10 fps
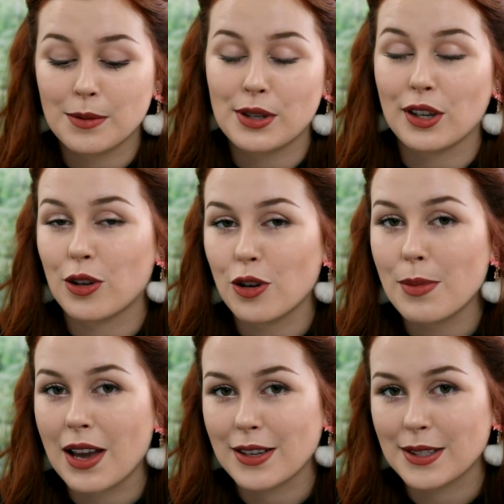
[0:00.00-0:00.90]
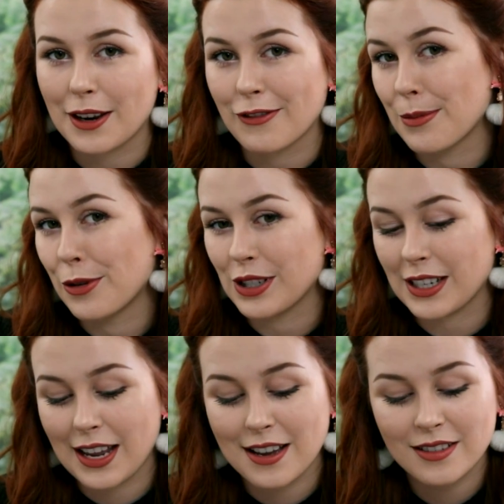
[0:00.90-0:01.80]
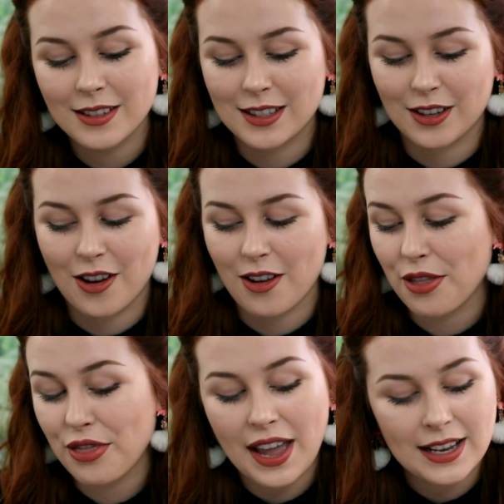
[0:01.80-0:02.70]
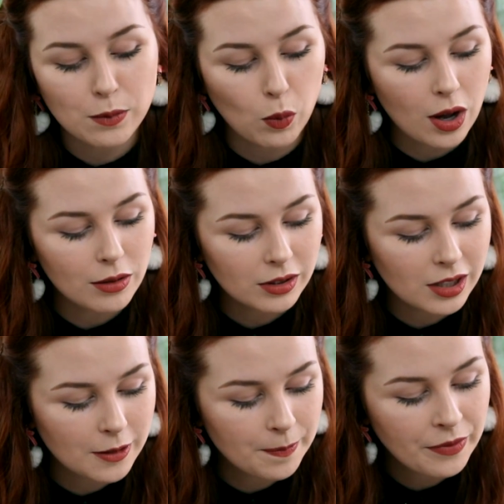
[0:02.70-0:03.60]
be a cute mouse every morning now. So thanks, Walt.